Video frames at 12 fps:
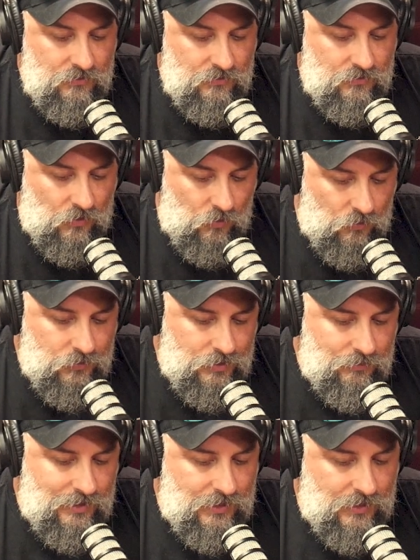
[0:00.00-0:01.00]
The
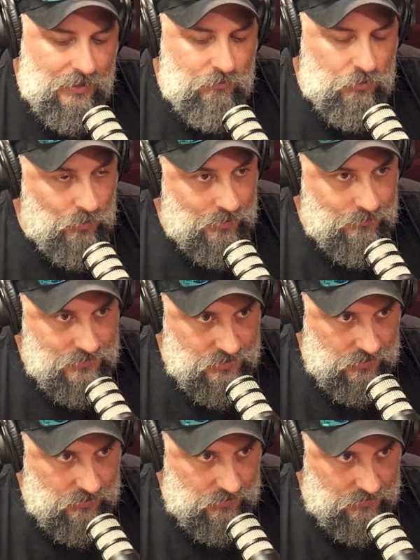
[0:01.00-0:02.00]
only way that would work with
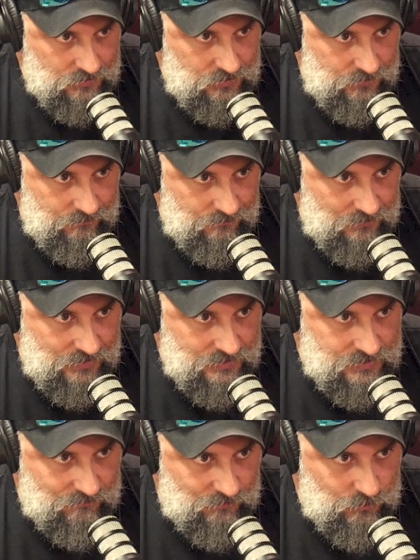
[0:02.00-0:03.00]
cigars
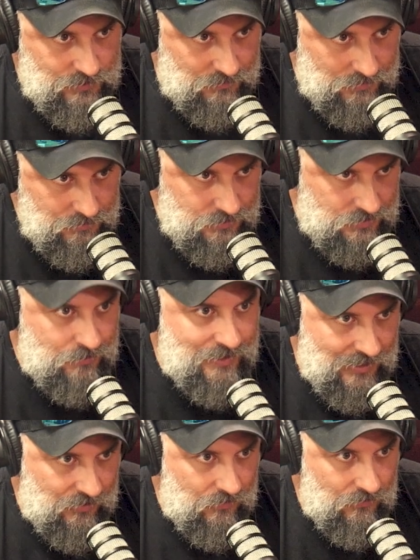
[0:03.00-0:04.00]
is if it was loose
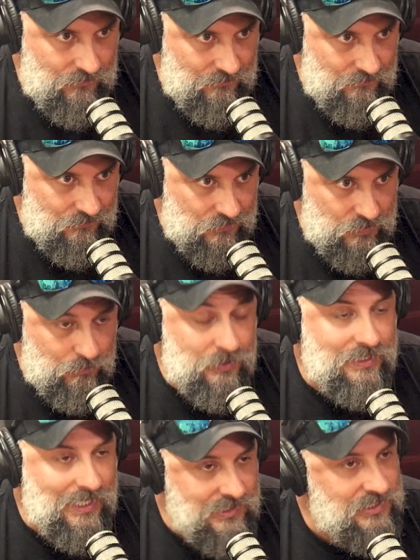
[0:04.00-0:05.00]
tobacco,
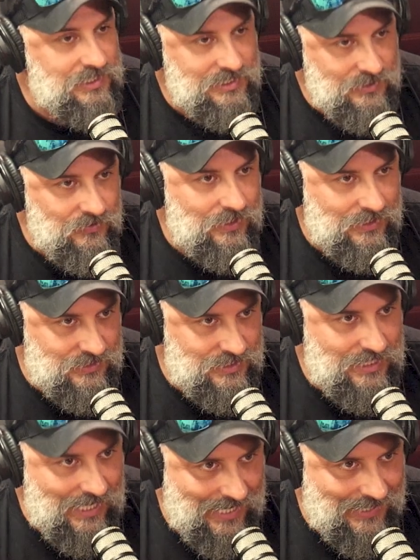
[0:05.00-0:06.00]
but that still gets
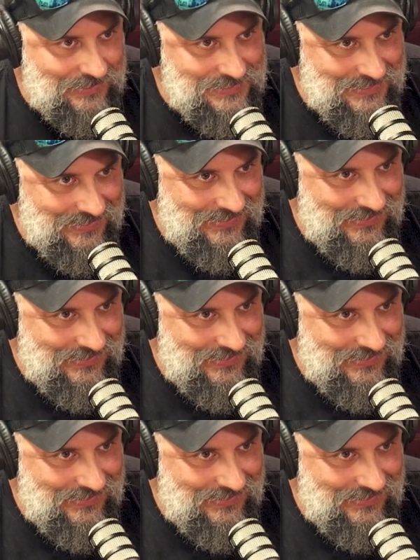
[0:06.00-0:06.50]
taxed.